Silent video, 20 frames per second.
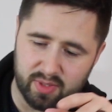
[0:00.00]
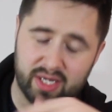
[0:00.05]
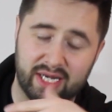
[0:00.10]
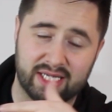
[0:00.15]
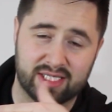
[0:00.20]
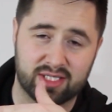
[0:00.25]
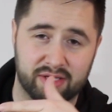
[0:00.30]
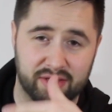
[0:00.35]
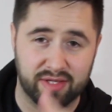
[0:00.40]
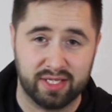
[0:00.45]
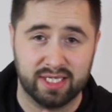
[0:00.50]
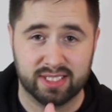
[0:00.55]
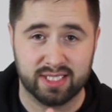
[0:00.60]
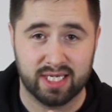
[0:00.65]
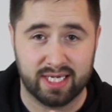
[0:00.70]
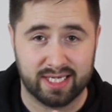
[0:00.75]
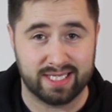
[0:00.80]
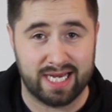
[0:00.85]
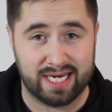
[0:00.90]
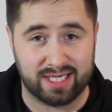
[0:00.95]
Not necessarily these
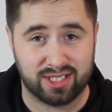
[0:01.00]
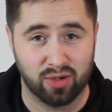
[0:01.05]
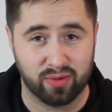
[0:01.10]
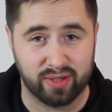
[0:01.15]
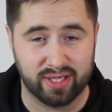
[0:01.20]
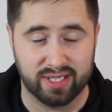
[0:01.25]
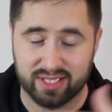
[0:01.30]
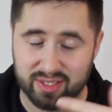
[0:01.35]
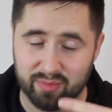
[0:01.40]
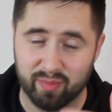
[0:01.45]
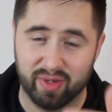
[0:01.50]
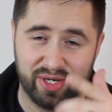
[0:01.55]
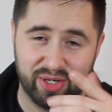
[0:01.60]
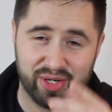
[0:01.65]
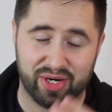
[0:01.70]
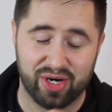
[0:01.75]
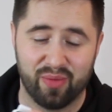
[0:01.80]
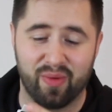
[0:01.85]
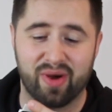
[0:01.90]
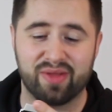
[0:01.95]
exact tokens, but
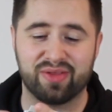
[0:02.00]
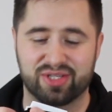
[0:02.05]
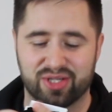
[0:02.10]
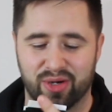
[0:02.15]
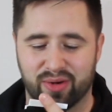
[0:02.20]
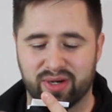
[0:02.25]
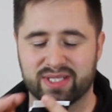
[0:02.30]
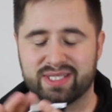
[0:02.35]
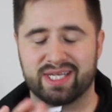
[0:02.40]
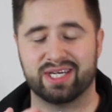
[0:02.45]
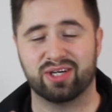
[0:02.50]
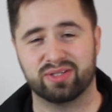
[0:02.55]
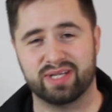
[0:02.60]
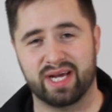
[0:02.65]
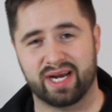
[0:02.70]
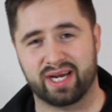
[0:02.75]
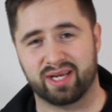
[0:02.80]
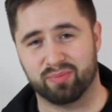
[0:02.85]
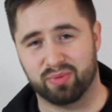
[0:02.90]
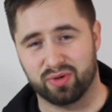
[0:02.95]
you're gonna want the tokens that your deck can